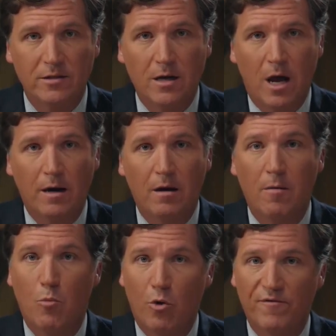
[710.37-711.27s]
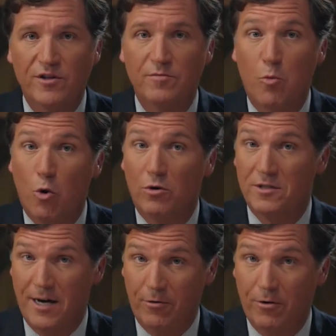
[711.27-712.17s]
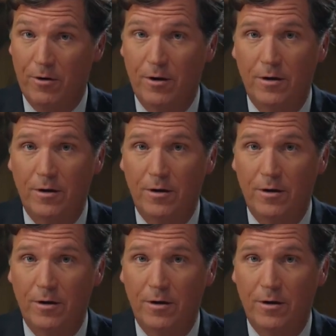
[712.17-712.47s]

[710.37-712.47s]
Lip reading: not amorphous moral terror.